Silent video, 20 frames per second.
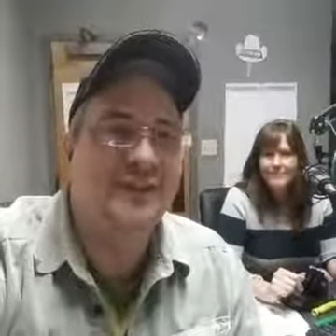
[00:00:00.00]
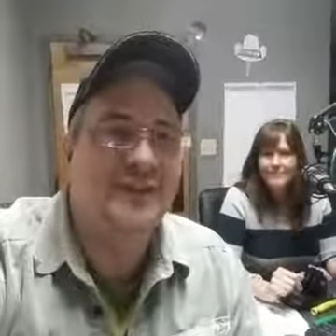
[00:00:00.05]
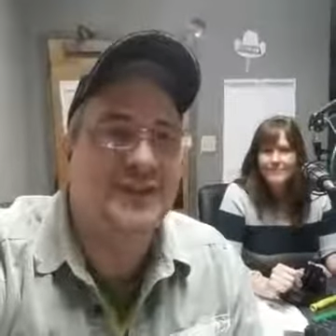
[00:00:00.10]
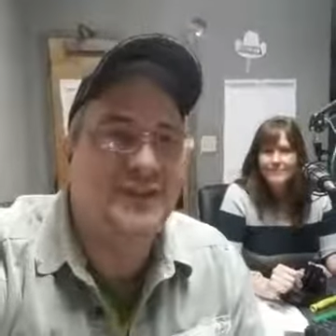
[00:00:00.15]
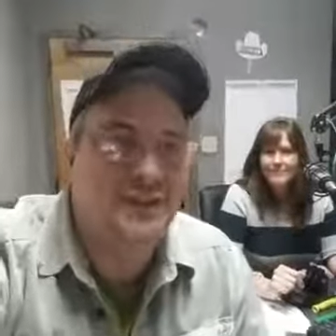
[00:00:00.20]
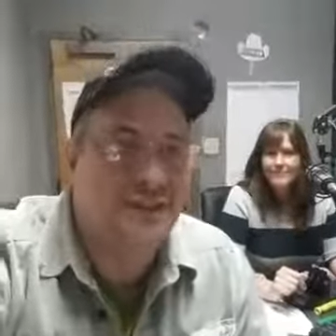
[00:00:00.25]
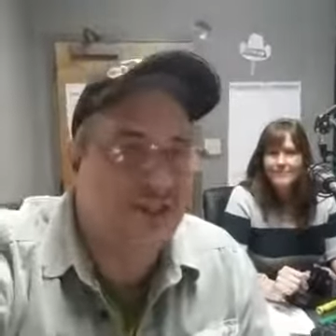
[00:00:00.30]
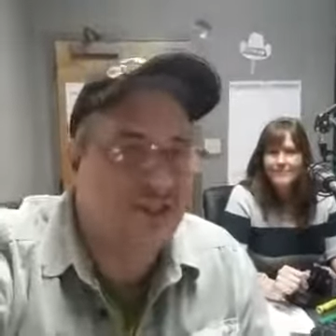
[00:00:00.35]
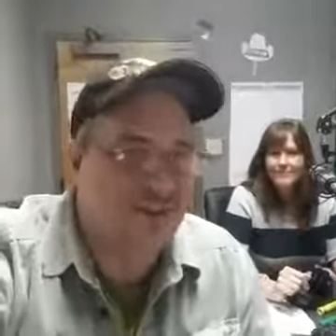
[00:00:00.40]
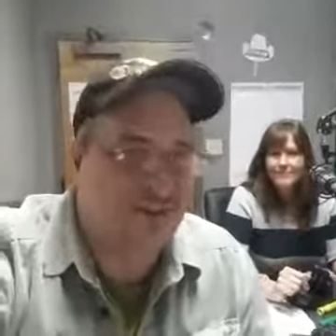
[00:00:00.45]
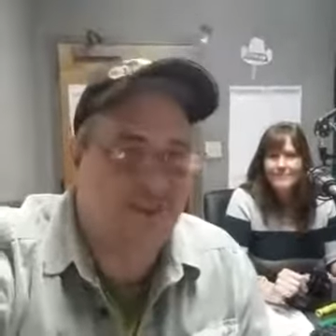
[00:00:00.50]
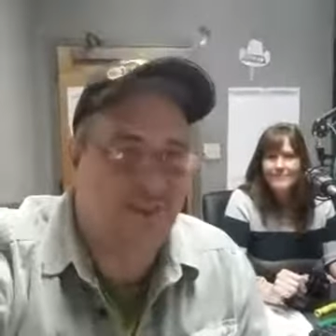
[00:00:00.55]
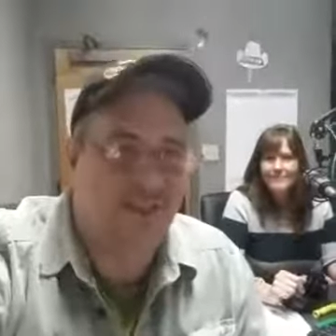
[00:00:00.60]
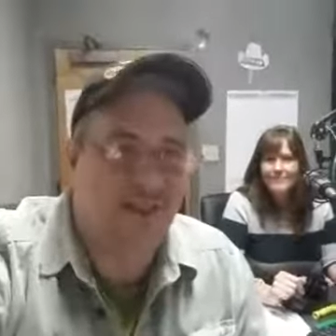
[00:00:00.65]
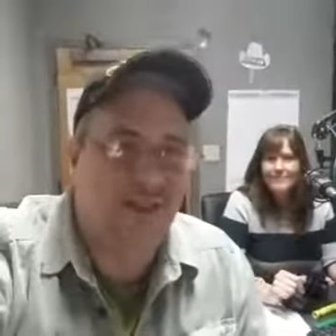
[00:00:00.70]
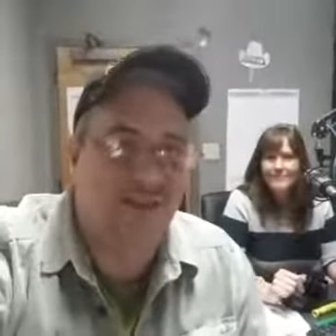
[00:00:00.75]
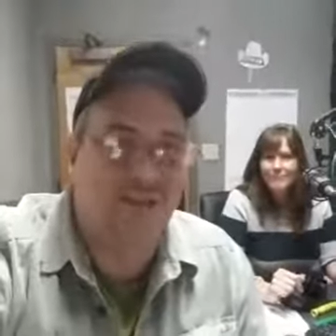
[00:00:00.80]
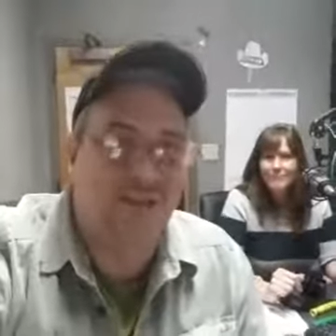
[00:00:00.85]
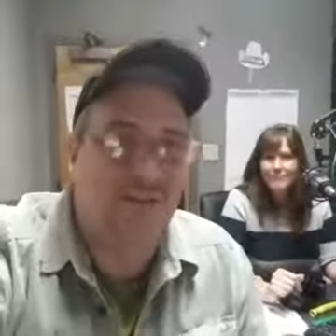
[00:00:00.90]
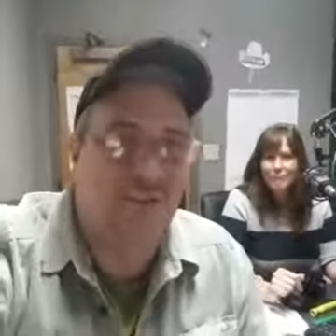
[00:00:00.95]
They
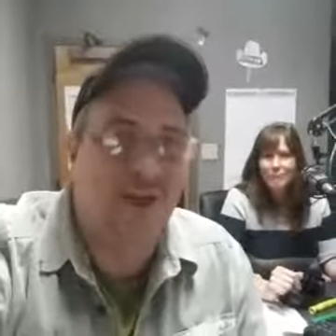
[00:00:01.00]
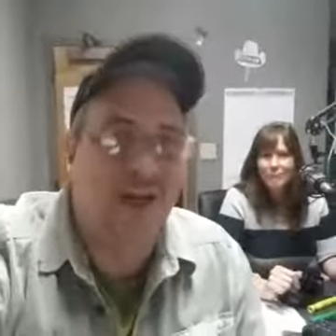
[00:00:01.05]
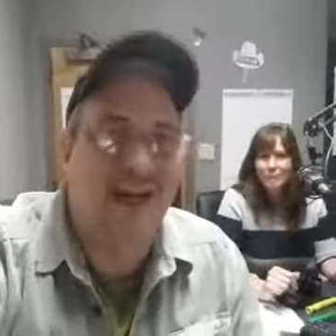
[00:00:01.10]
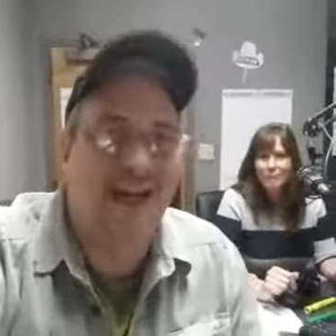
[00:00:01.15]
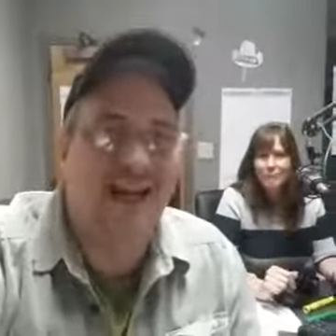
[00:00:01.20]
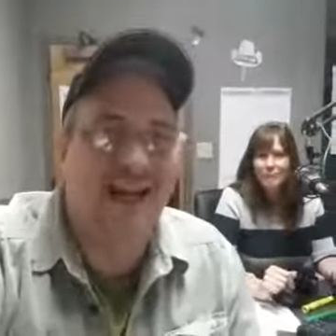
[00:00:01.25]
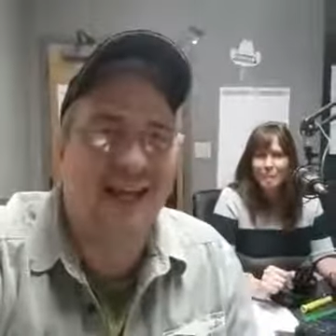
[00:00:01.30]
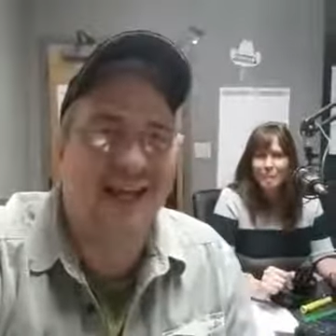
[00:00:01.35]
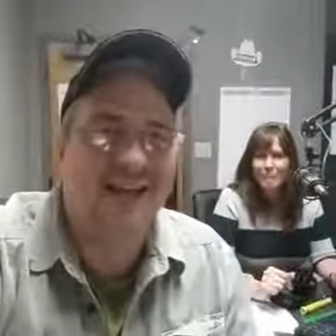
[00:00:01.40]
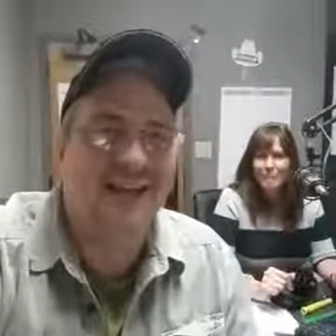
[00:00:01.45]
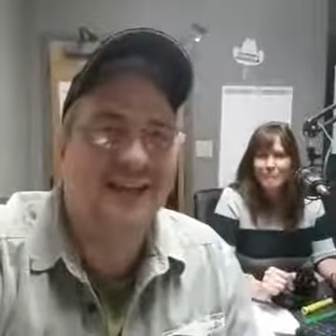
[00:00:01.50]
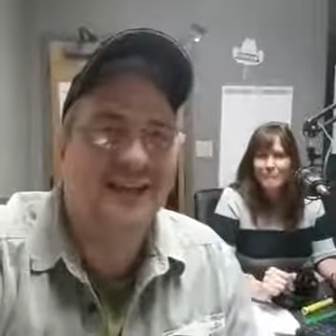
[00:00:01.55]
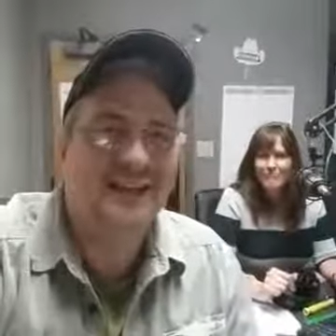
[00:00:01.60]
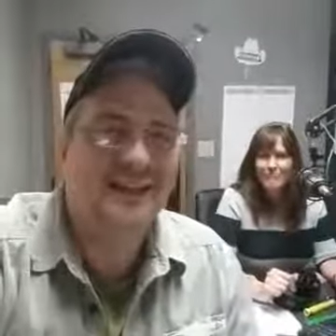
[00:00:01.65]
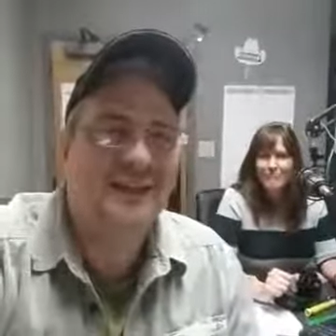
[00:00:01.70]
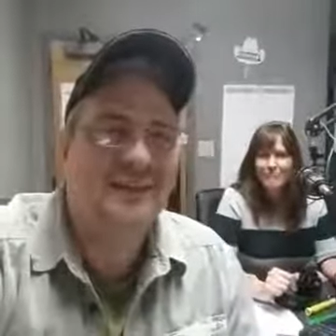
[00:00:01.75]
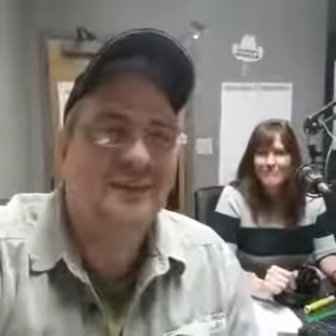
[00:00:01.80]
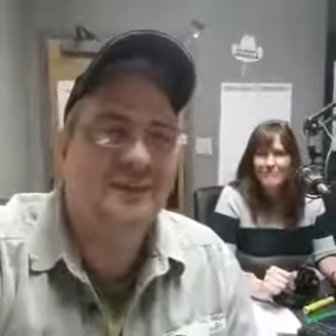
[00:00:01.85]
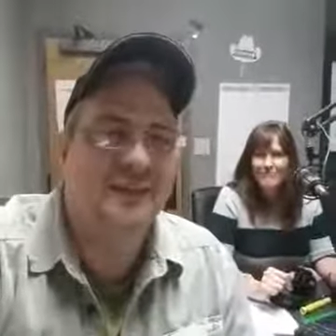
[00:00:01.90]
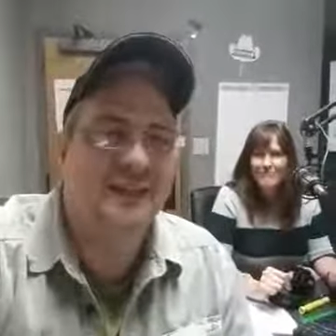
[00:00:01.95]
just went away
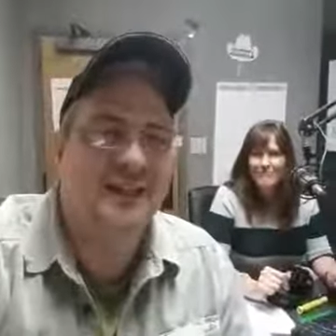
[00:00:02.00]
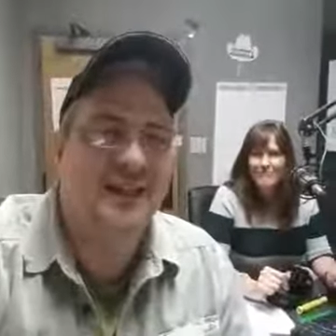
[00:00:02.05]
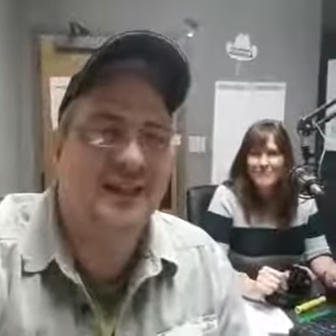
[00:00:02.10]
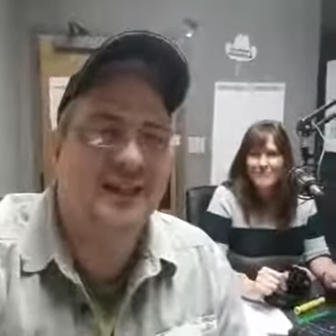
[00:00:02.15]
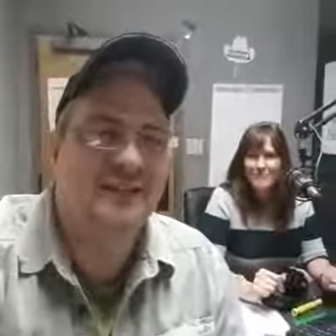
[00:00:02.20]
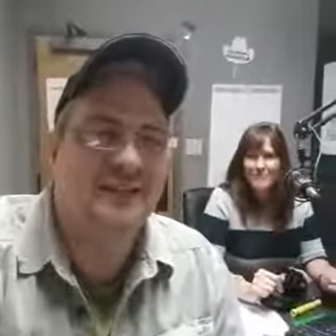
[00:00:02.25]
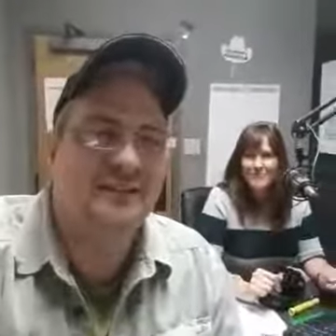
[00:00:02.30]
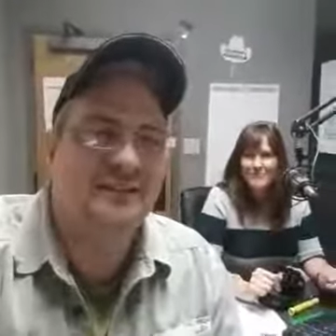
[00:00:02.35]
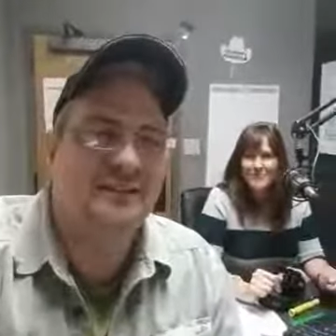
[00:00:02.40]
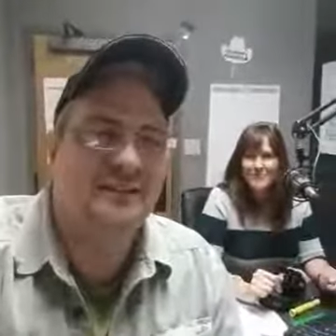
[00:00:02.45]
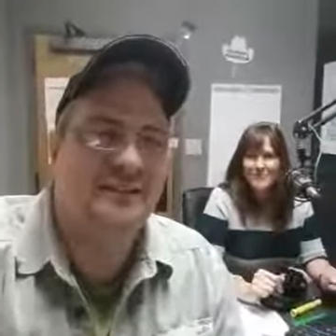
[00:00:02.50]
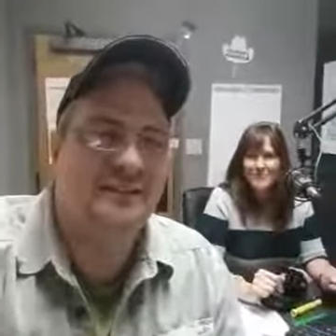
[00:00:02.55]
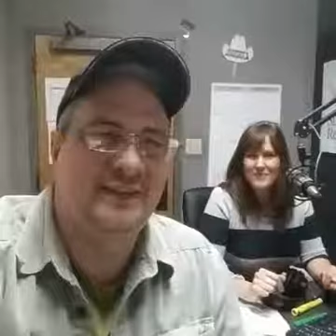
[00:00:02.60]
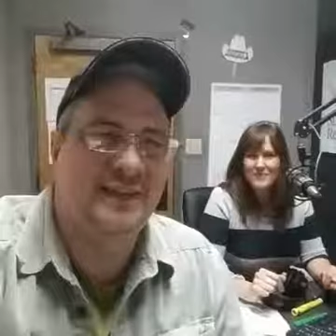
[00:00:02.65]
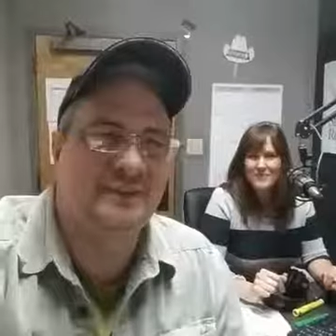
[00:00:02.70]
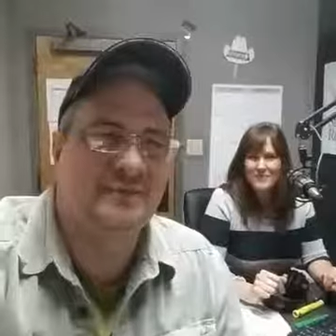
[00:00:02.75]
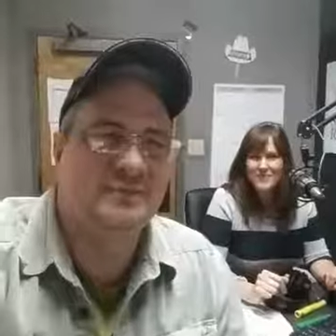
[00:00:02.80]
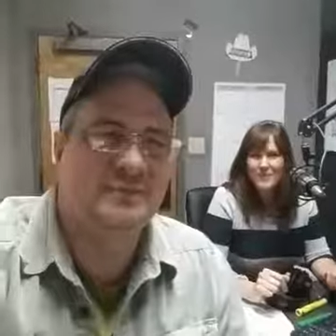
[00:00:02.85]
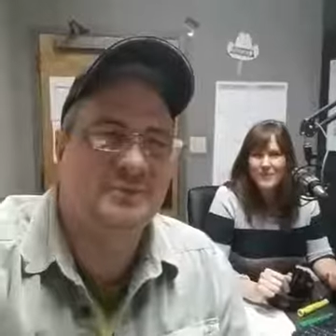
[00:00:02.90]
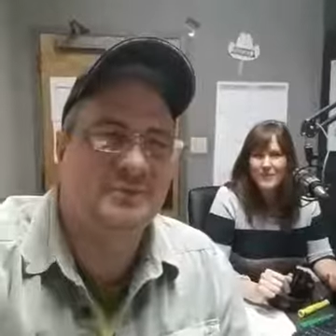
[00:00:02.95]
when that
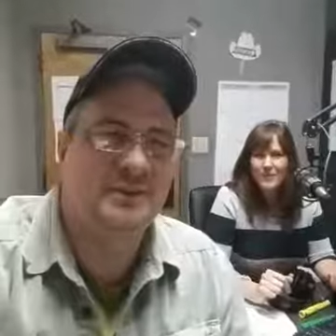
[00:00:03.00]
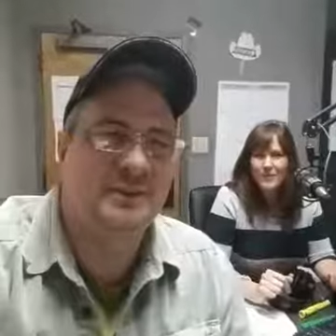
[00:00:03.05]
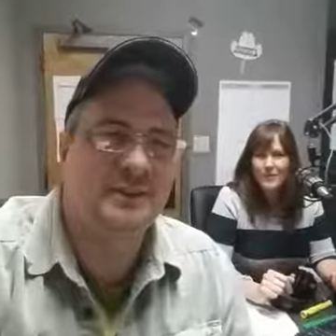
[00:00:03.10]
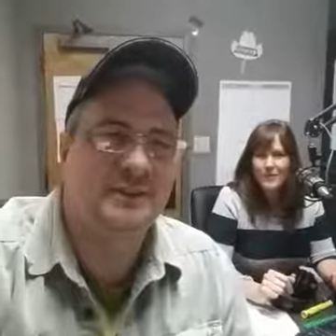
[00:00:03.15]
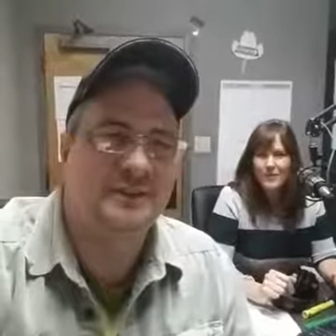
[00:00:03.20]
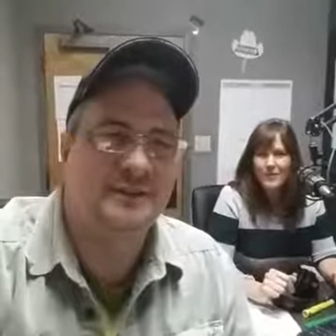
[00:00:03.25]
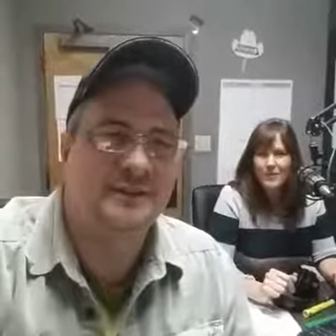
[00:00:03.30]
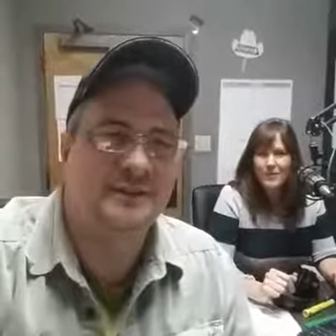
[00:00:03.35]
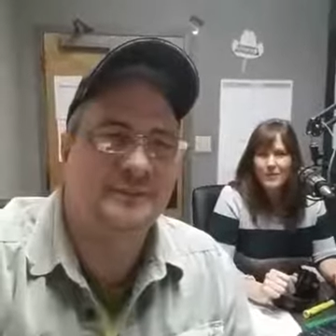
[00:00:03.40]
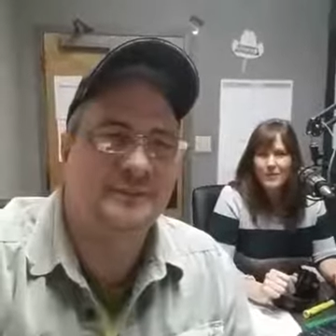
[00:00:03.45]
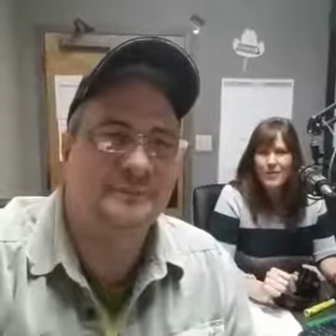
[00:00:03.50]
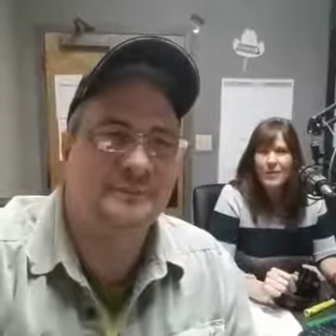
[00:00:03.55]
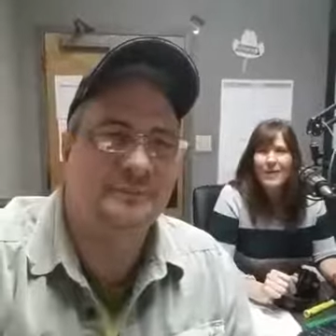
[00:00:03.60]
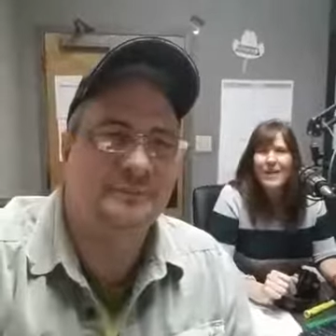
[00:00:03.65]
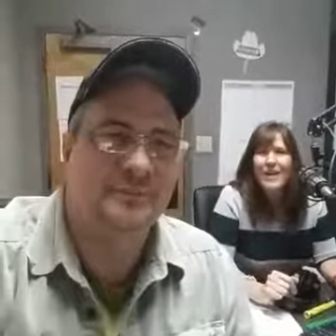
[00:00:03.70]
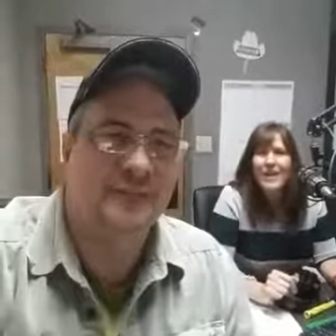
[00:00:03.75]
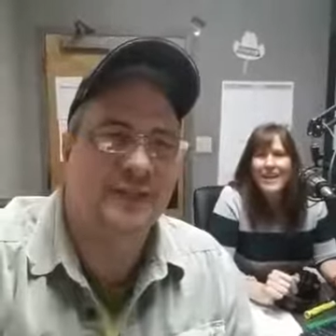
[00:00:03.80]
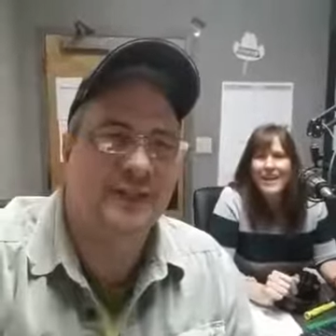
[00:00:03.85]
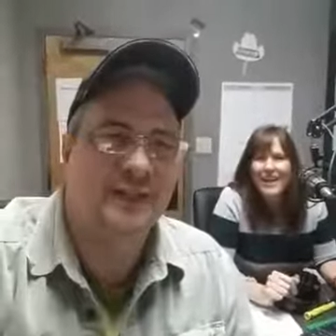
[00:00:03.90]
was weird.